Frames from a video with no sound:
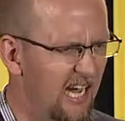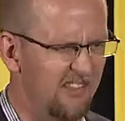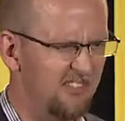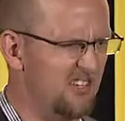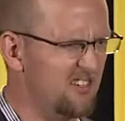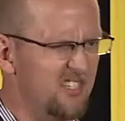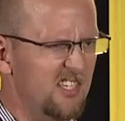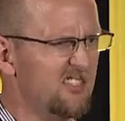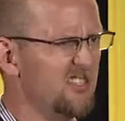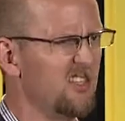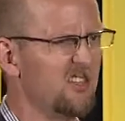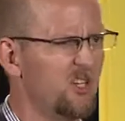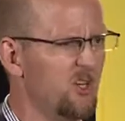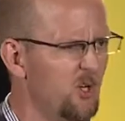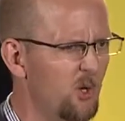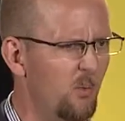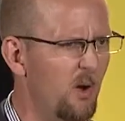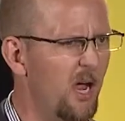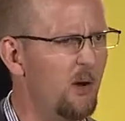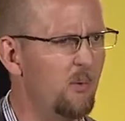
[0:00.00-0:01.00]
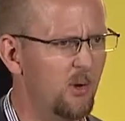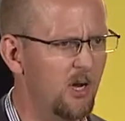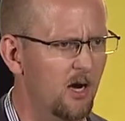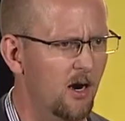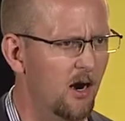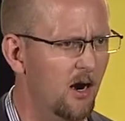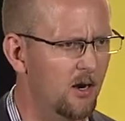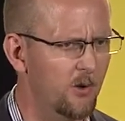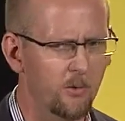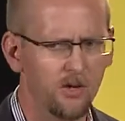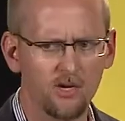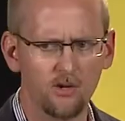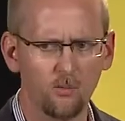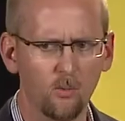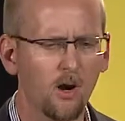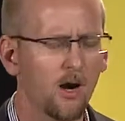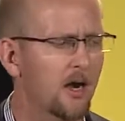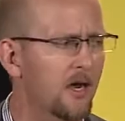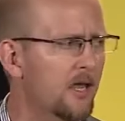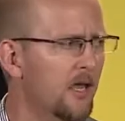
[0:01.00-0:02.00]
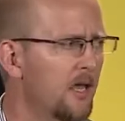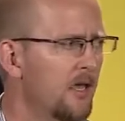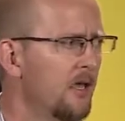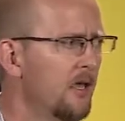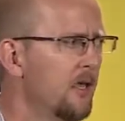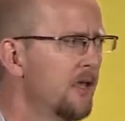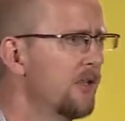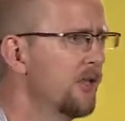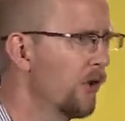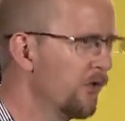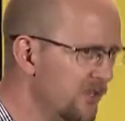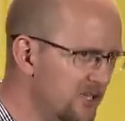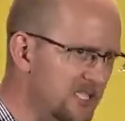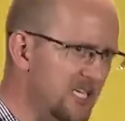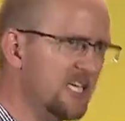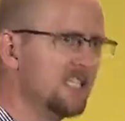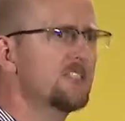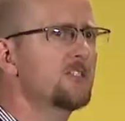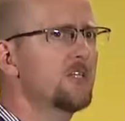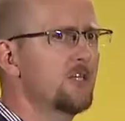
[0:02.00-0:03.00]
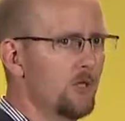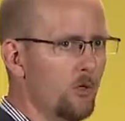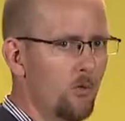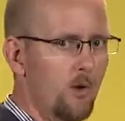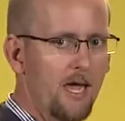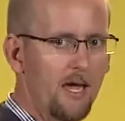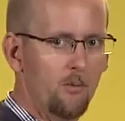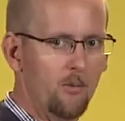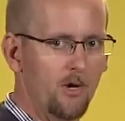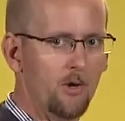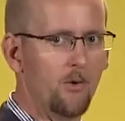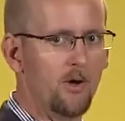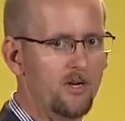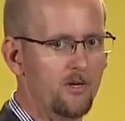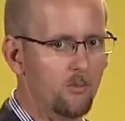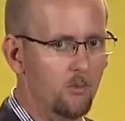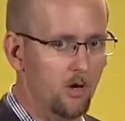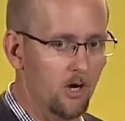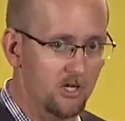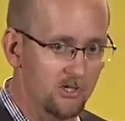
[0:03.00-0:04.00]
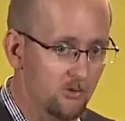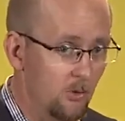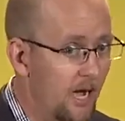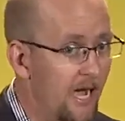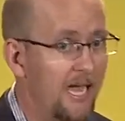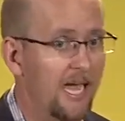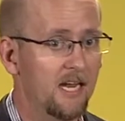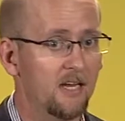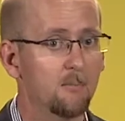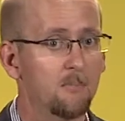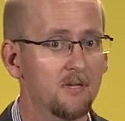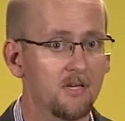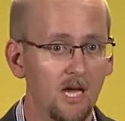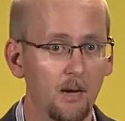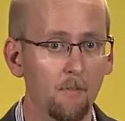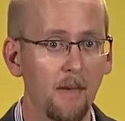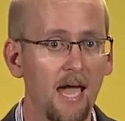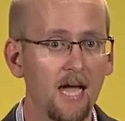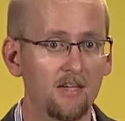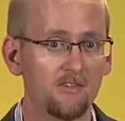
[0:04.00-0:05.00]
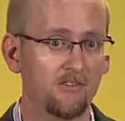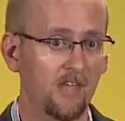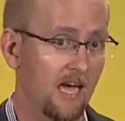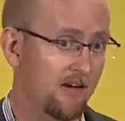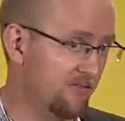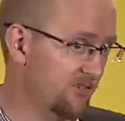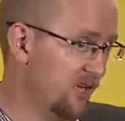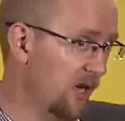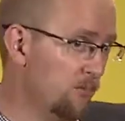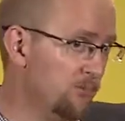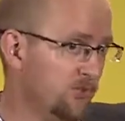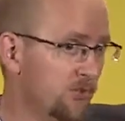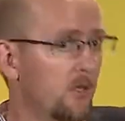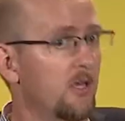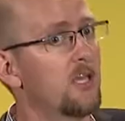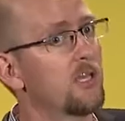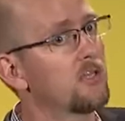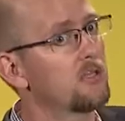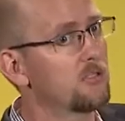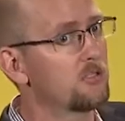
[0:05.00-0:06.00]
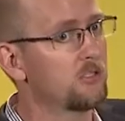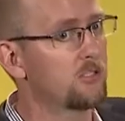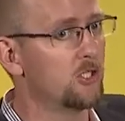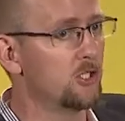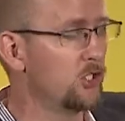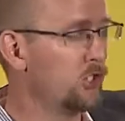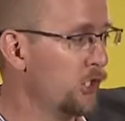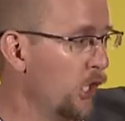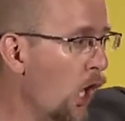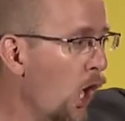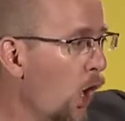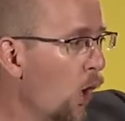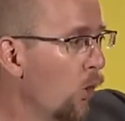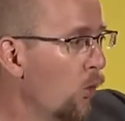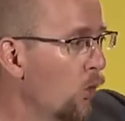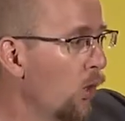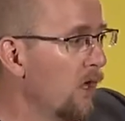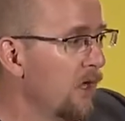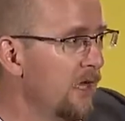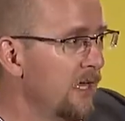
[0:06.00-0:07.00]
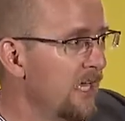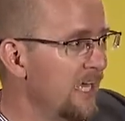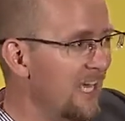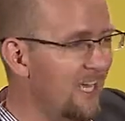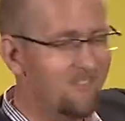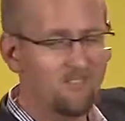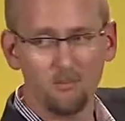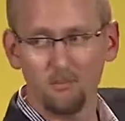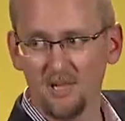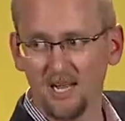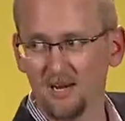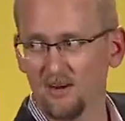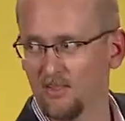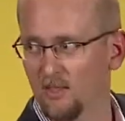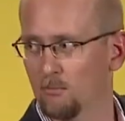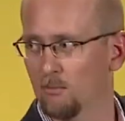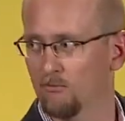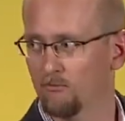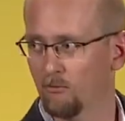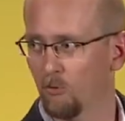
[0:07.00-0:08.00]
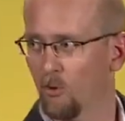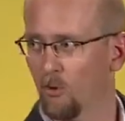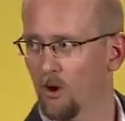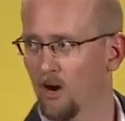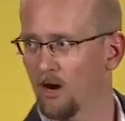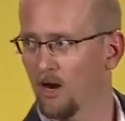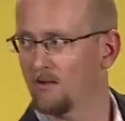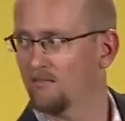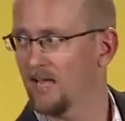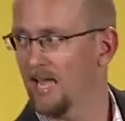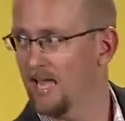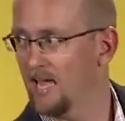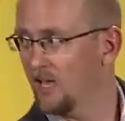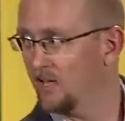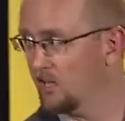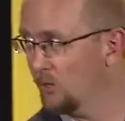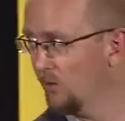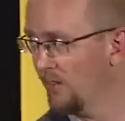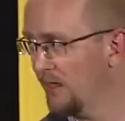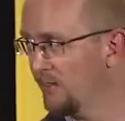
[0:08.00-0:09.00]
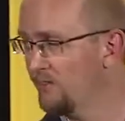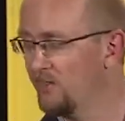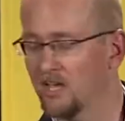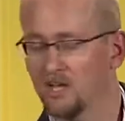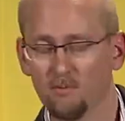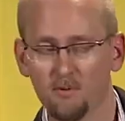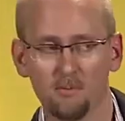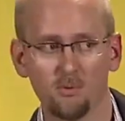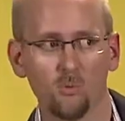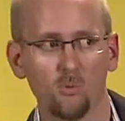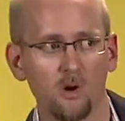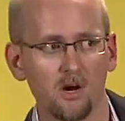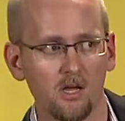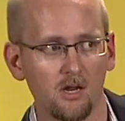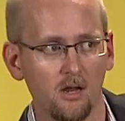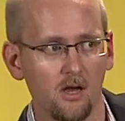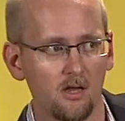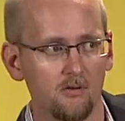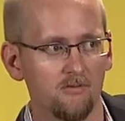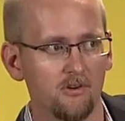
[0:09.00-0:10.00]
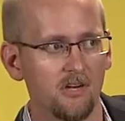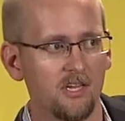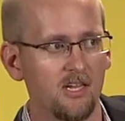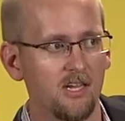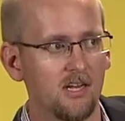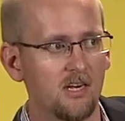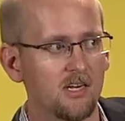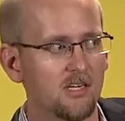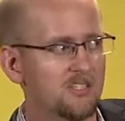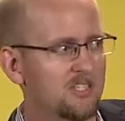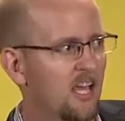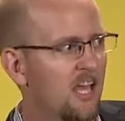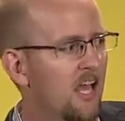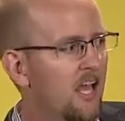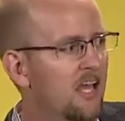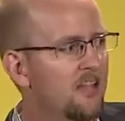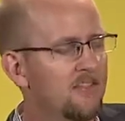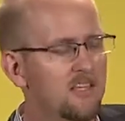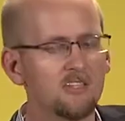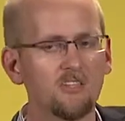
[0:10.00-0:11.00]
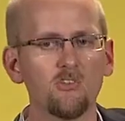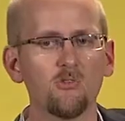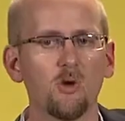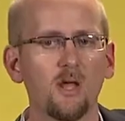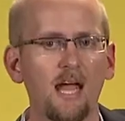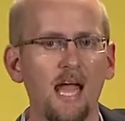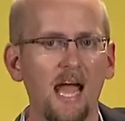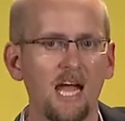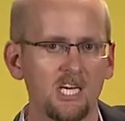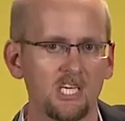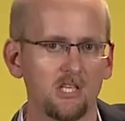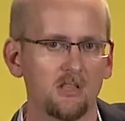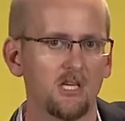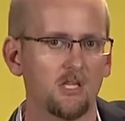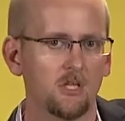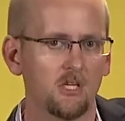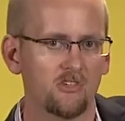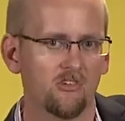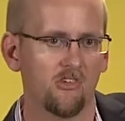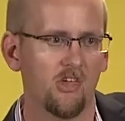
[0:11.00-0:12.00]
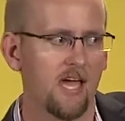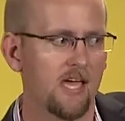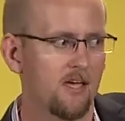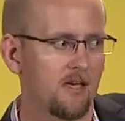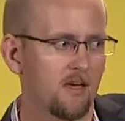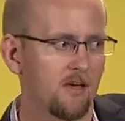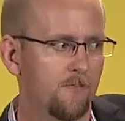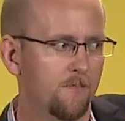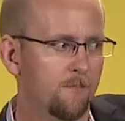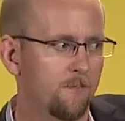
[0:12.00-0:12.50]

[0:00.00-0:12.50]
and this isn't the new way we are going to work. No, this is the new way we're going to work, so I had to come back and have something to show even bigger than before of, hey, you know that thing we've been working on for years? This is what it actually looks like.